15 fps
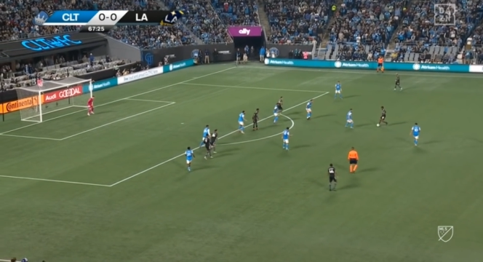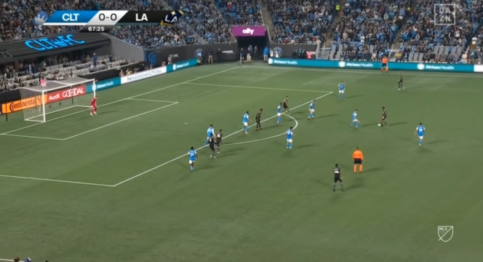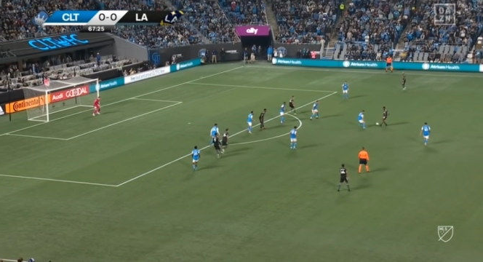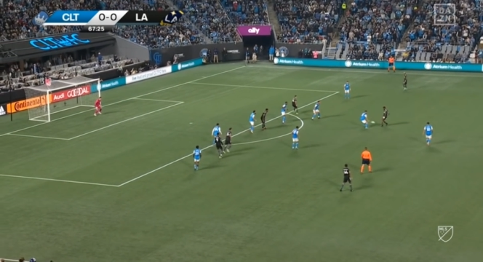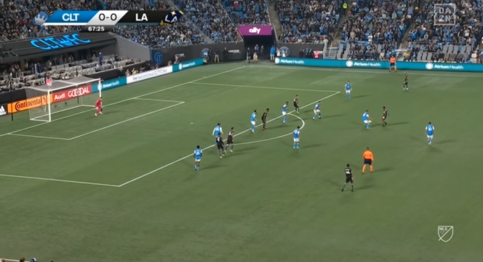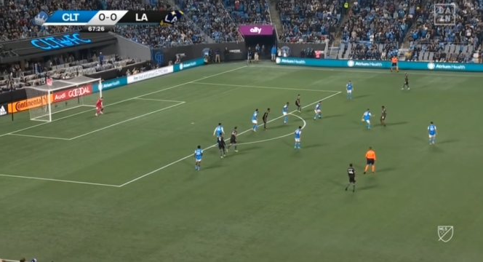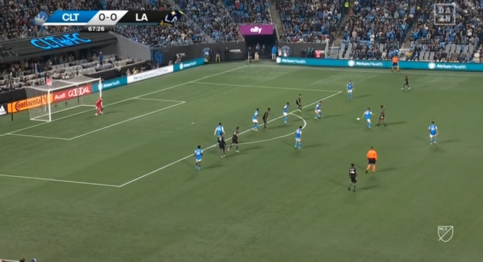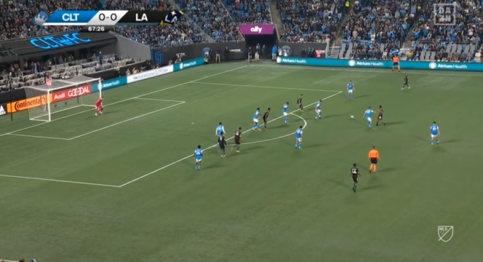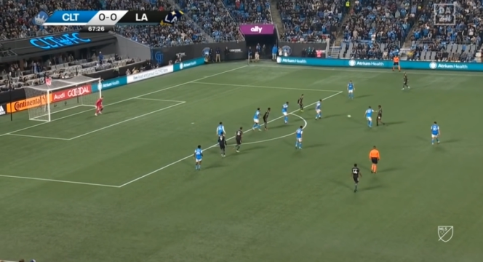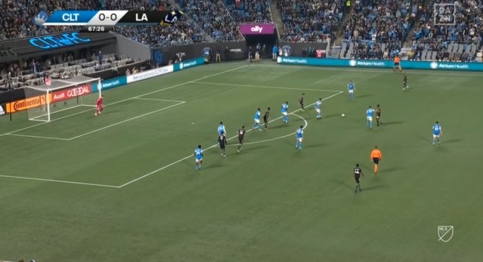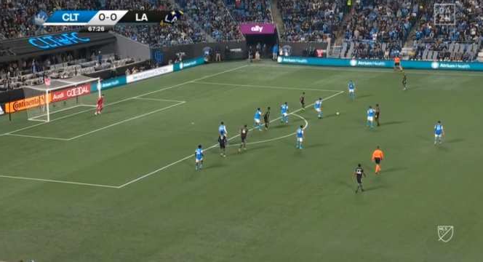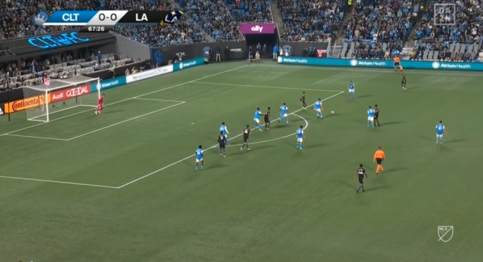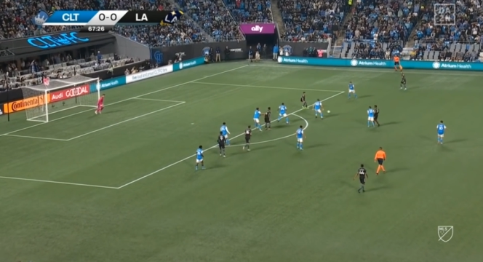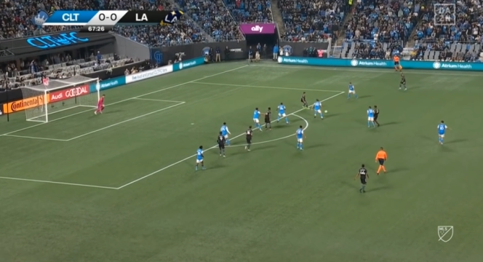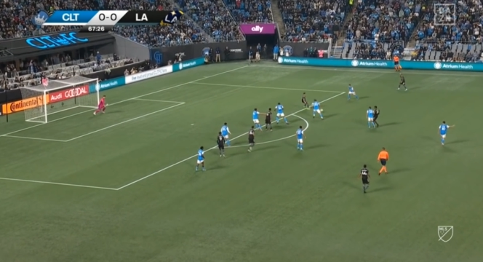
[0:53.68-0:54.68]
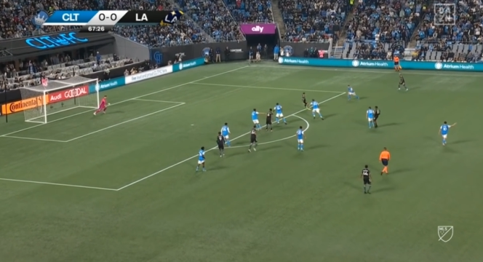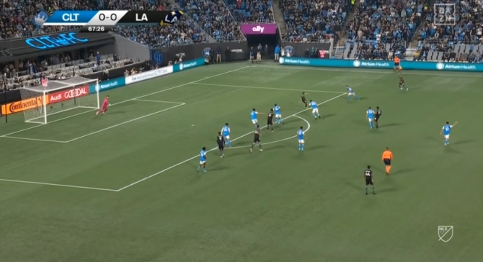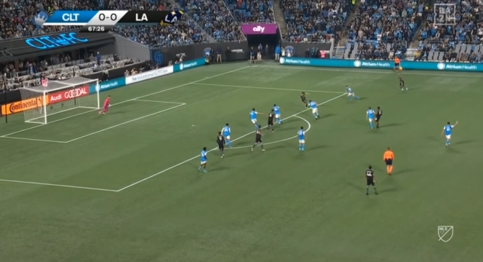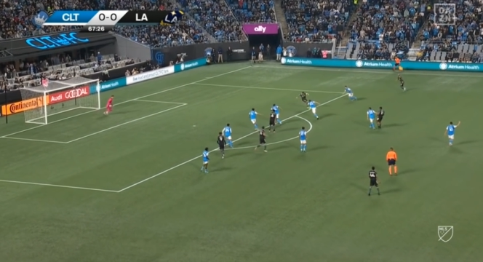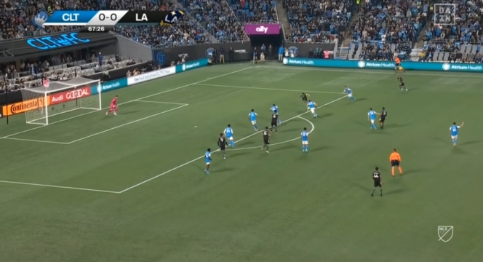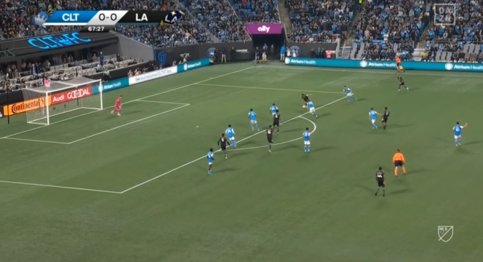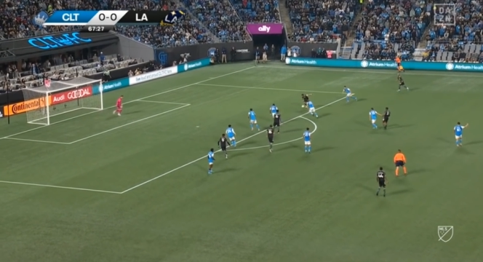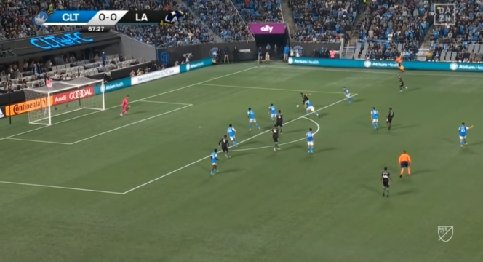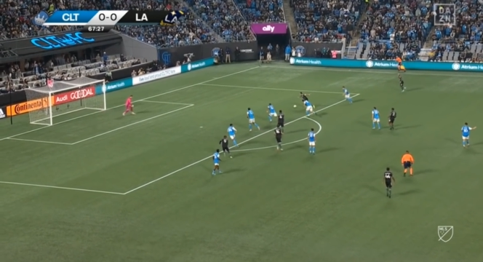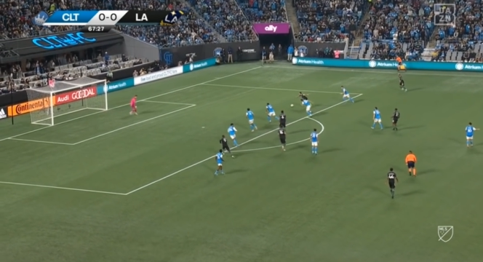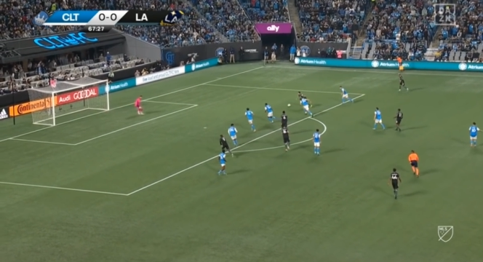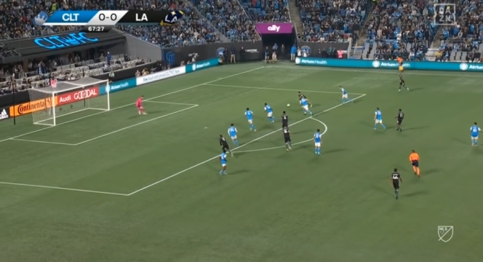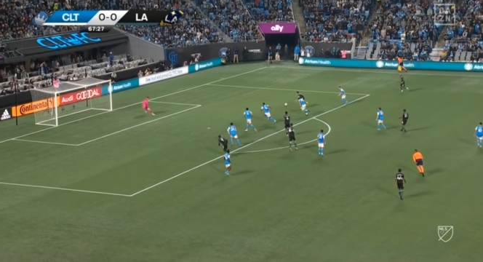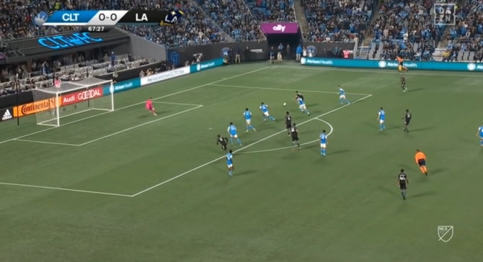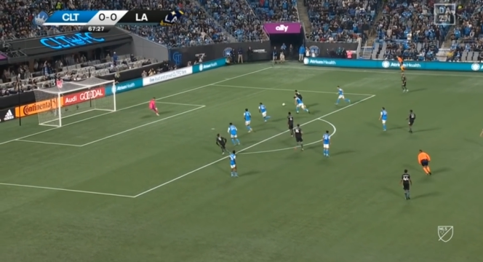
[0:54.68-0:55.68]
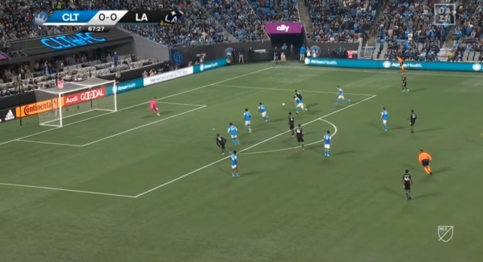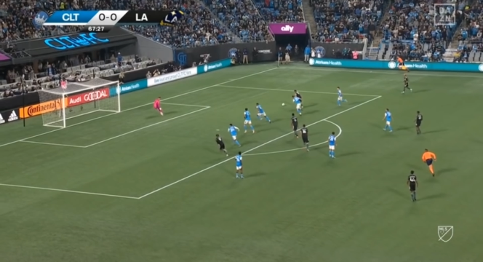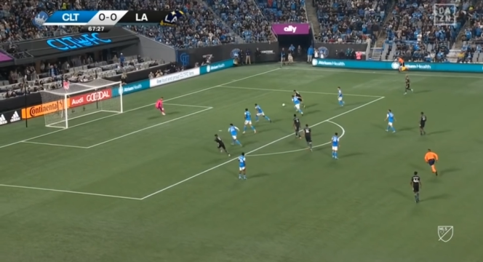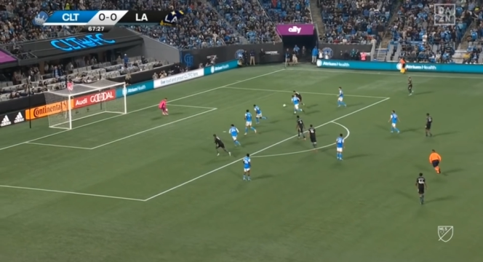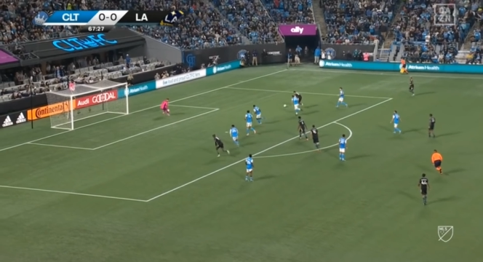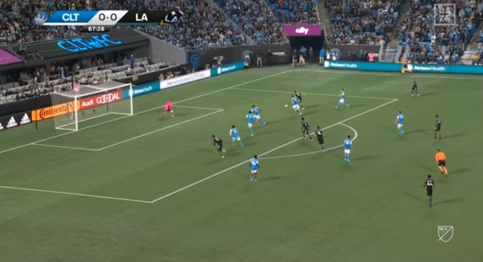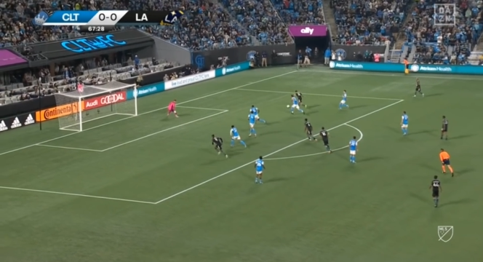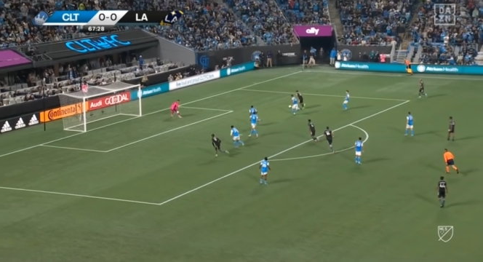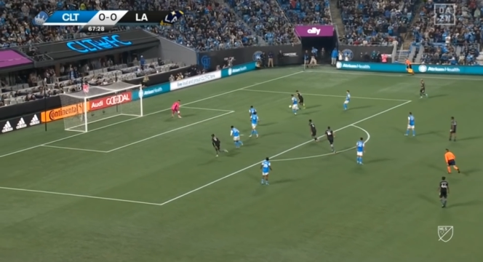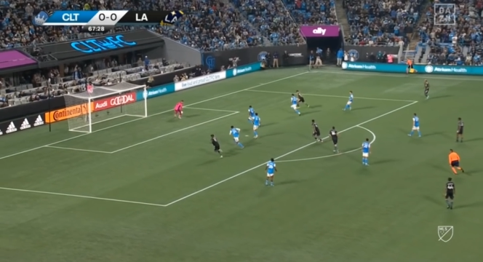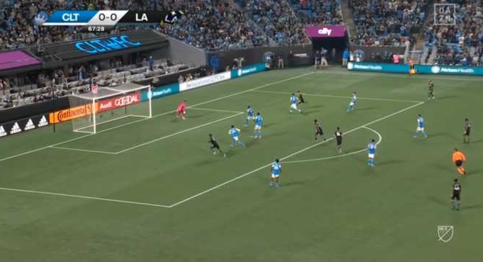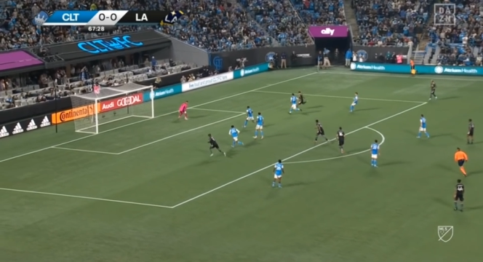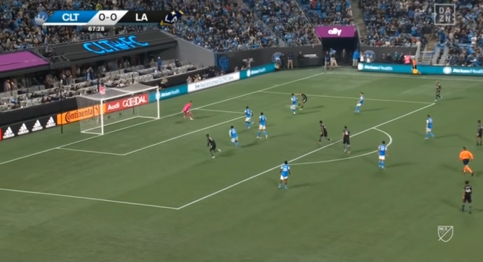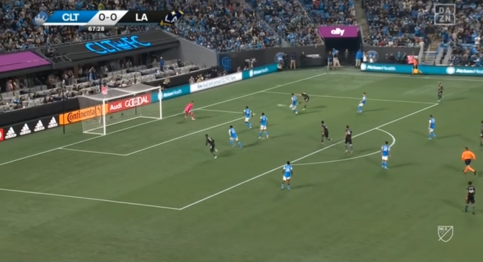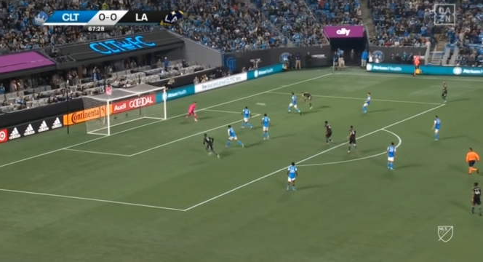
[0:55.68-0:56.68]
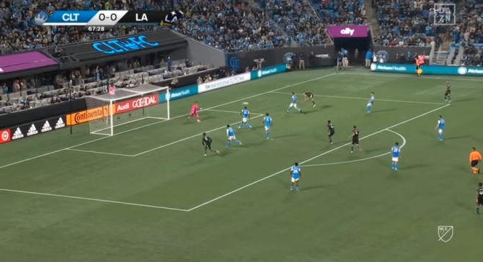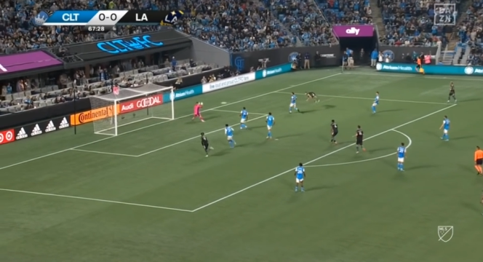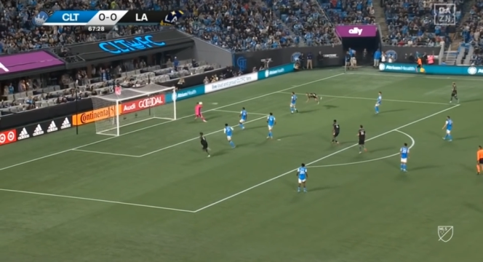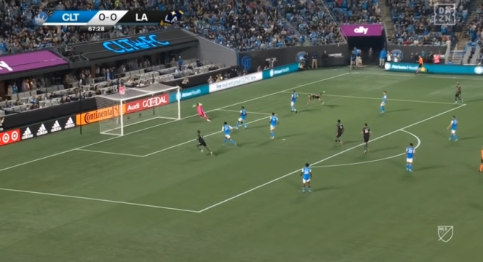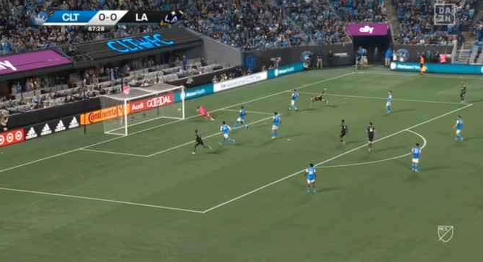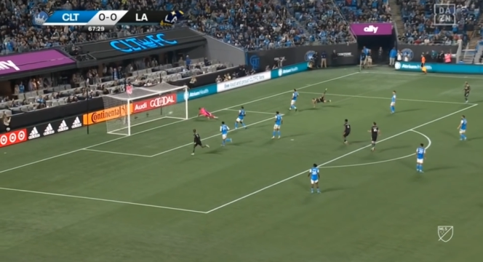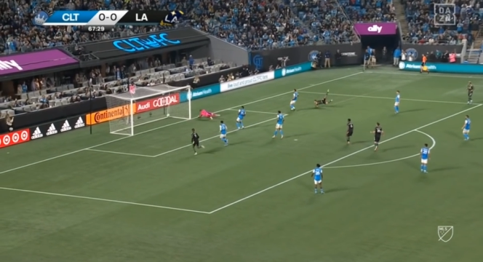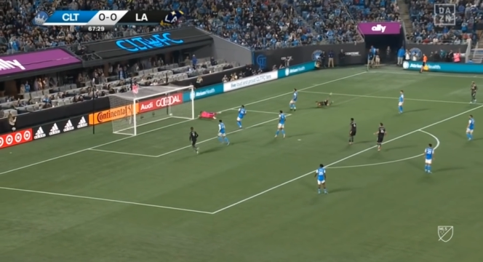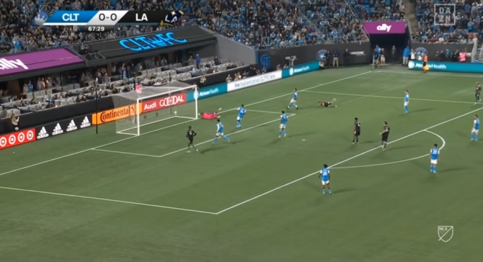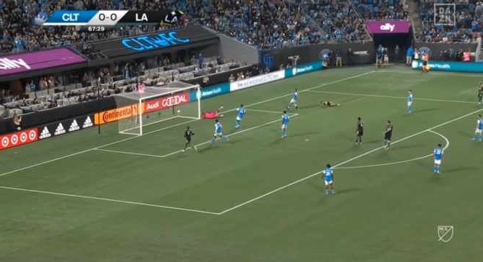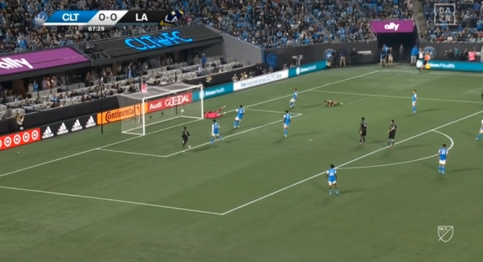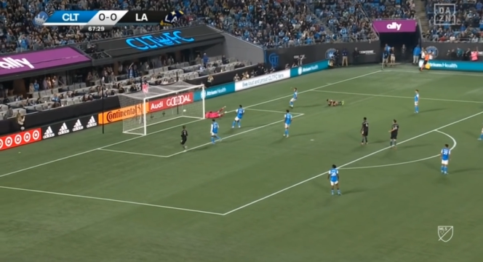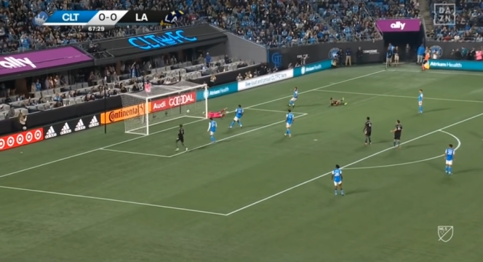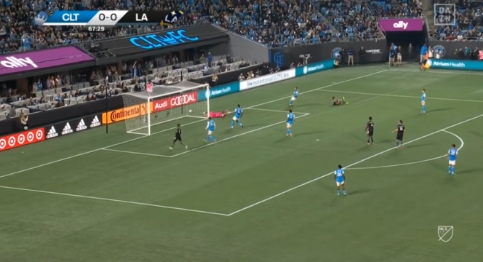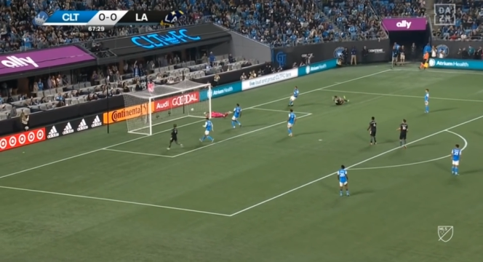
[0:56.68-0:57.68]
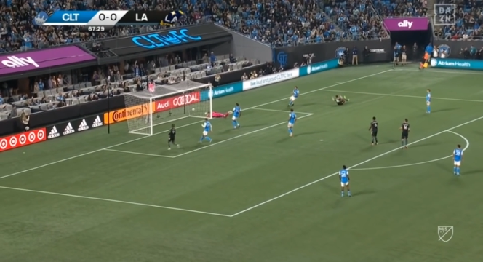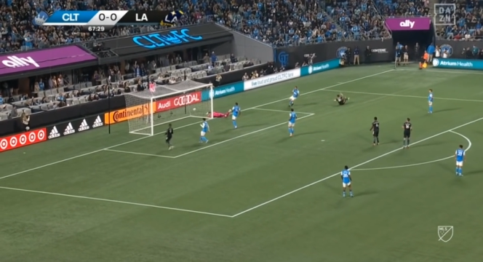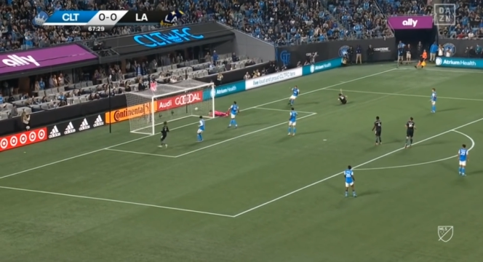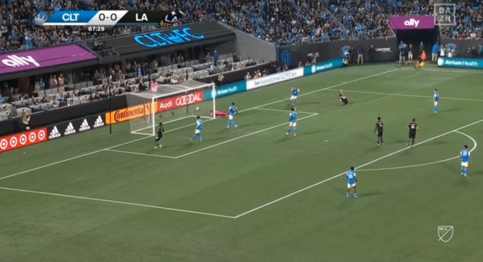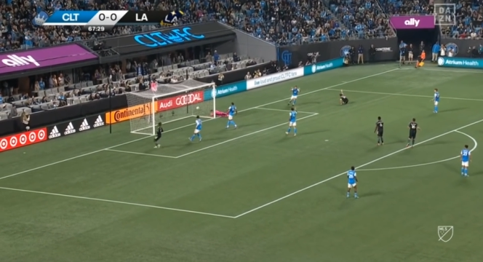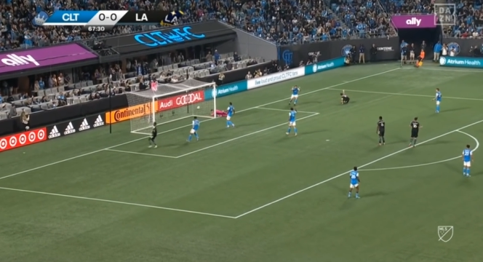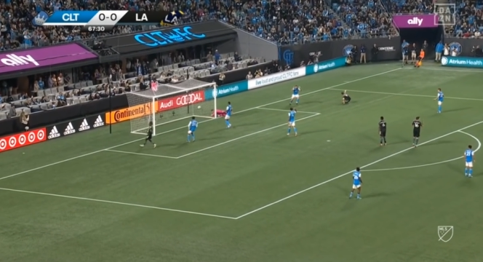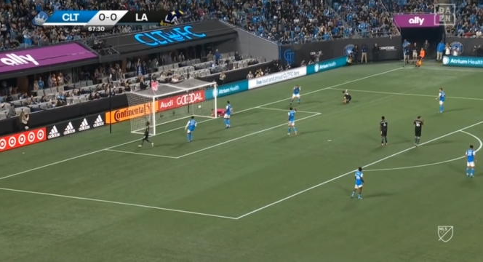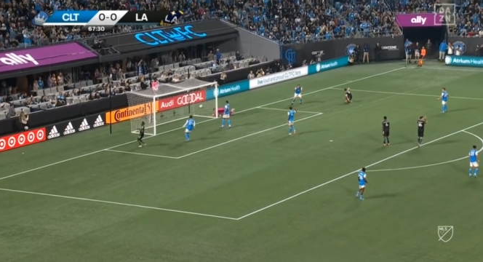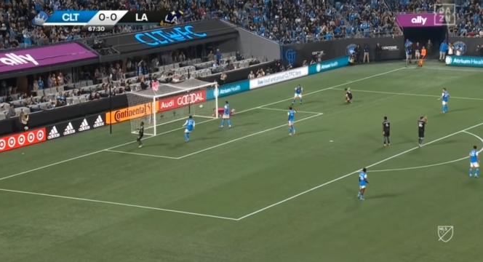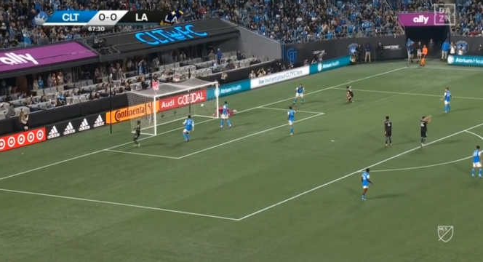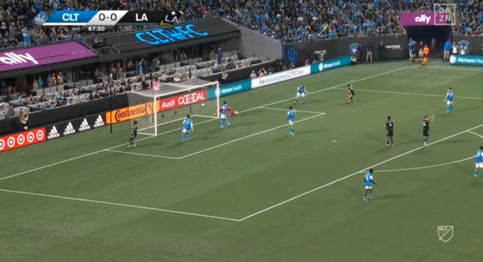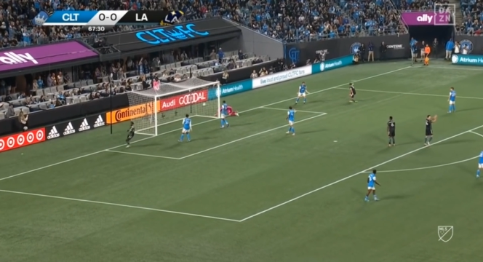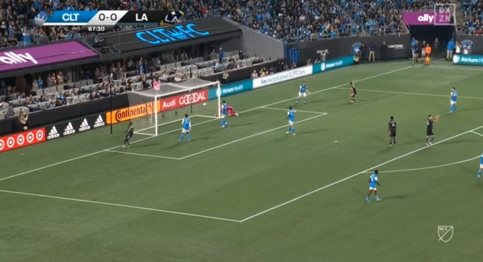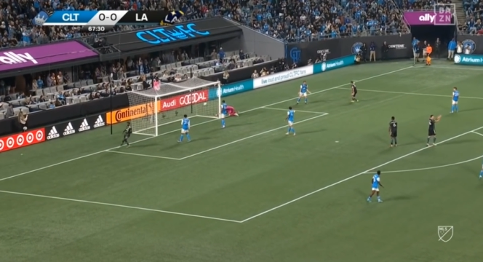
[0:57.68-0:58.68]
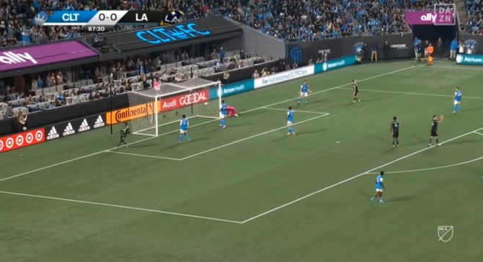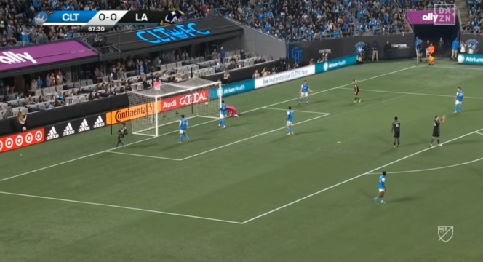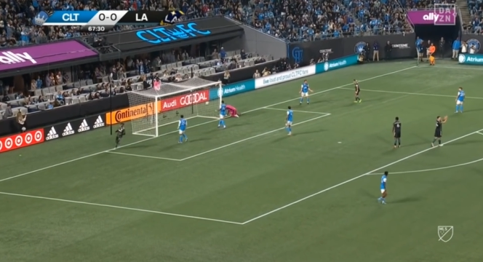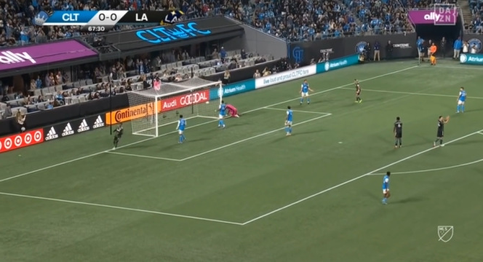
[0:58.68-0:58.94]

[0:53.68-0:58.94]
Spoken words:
(no speaker visible)